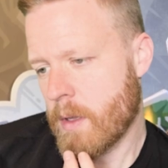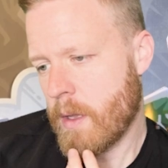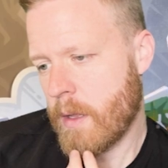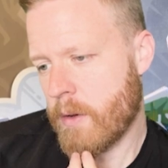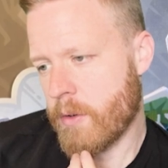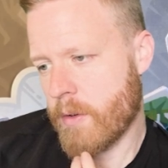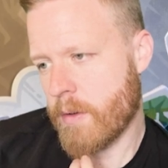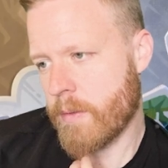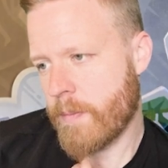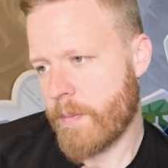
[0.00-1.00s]
End
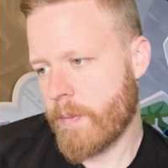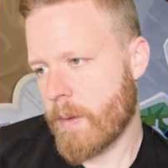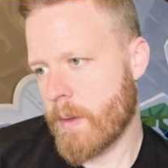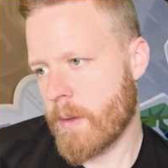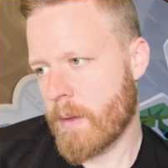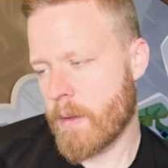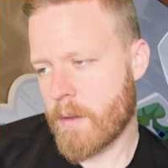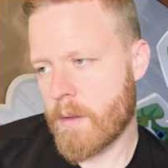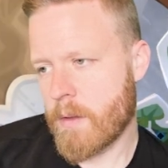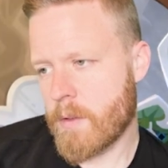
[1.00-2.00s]
turn.
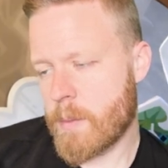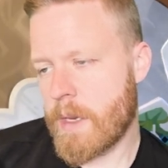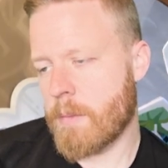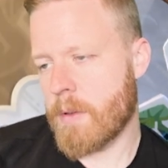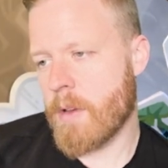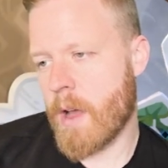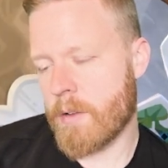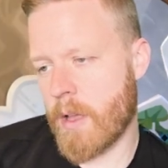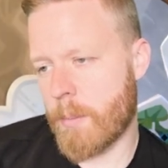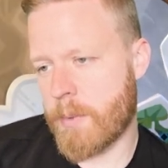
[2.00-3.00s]
So we need him to not
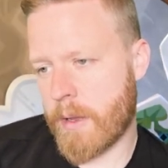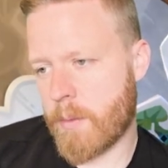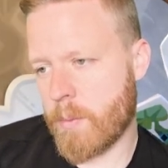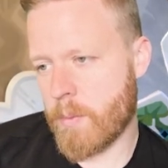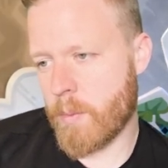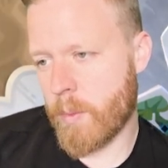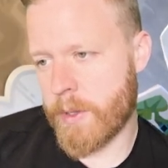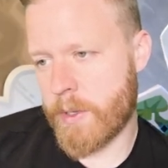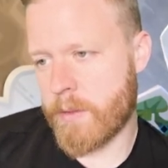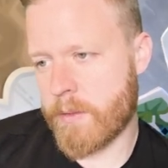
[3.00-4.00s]
top deck
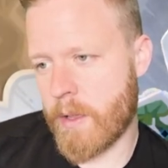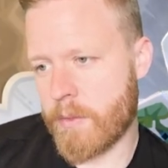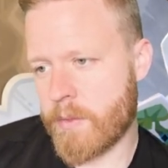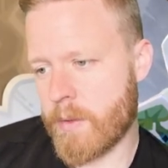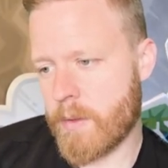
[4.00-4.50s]
really good stuff.